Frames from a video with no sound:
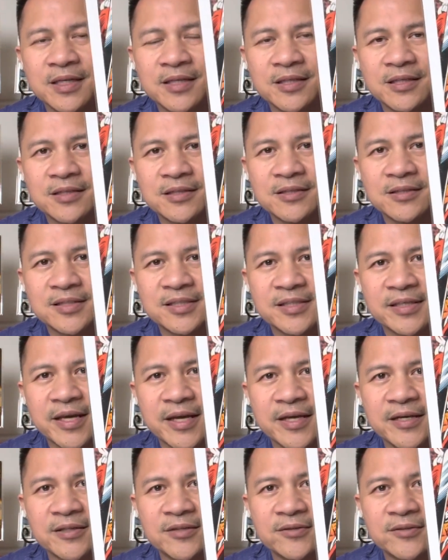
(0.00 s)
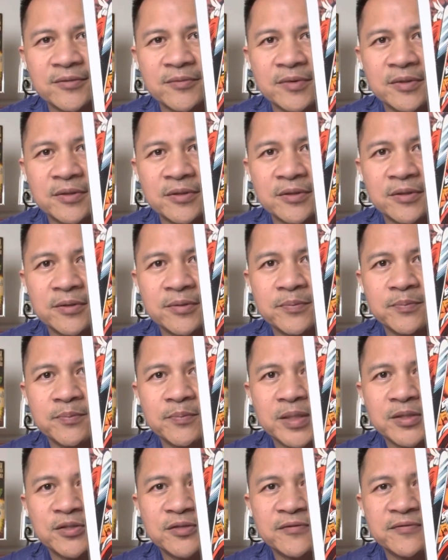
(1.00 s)
look scared or
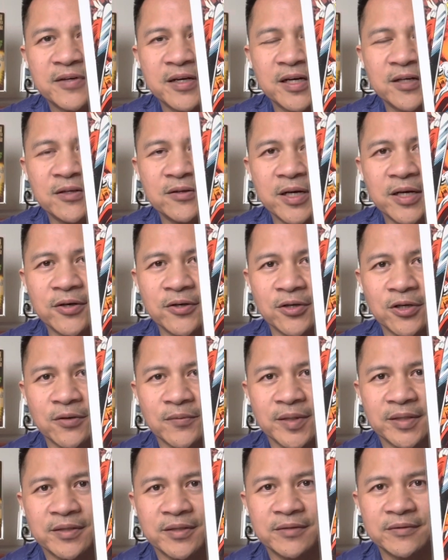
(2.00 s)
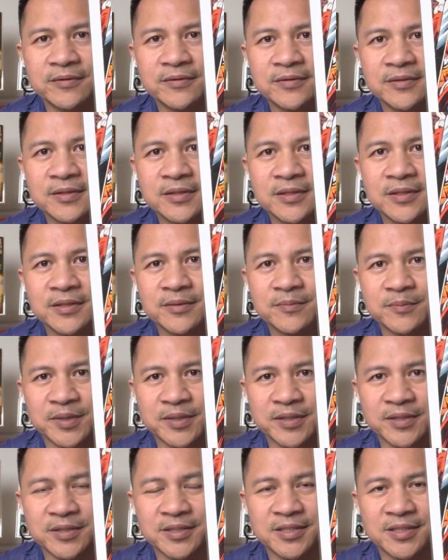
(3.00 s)
petrified, or I don't know what but
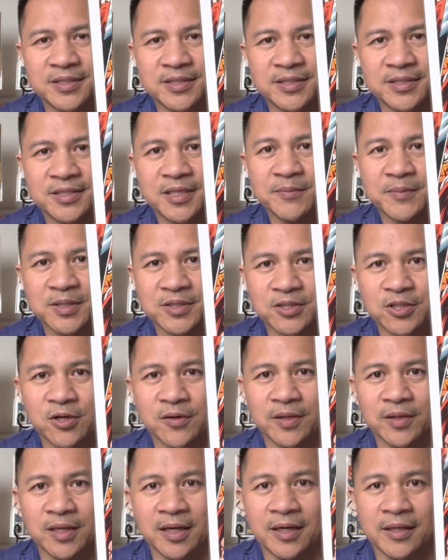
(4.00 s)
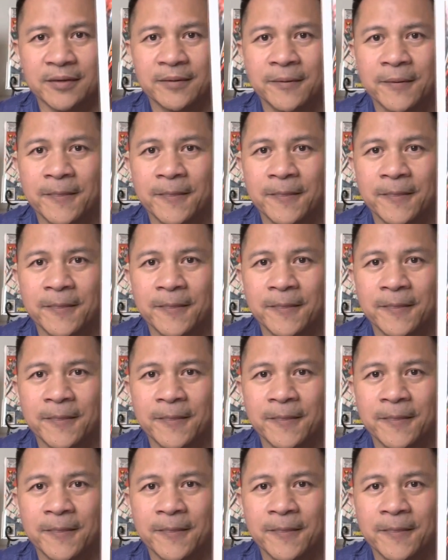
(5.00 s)
there's something's going on.